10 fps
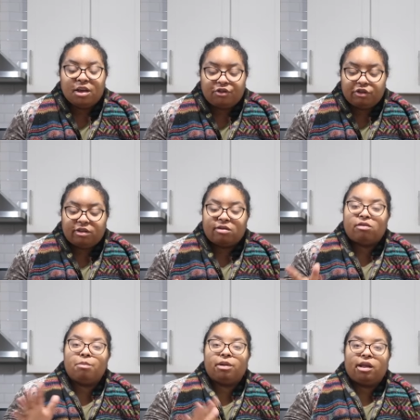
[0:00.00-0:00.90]
is just
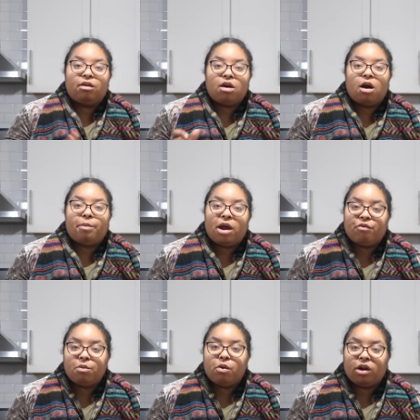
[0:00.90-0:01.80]
assemble it um,
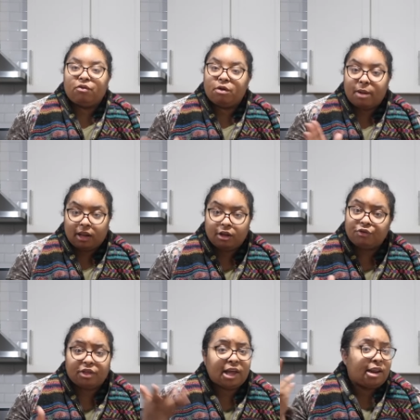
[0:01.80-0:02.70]
every morning for my
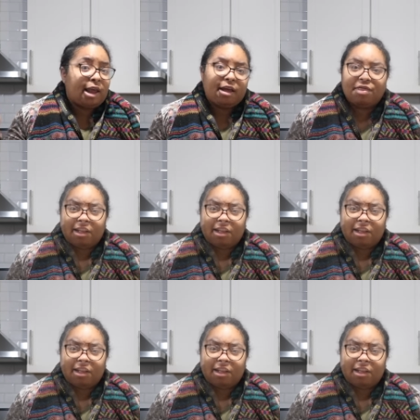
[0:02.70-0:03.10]
lunch for that day and